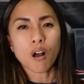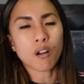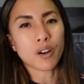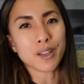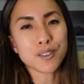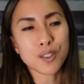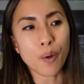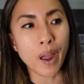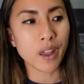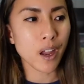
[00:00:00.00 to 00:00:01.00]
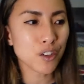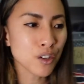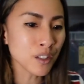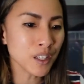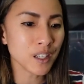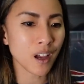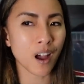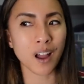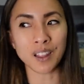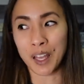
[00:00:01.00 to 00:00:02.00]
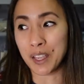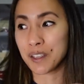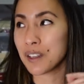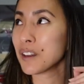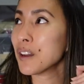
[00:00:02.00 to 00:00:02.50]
All right, so I actually got like,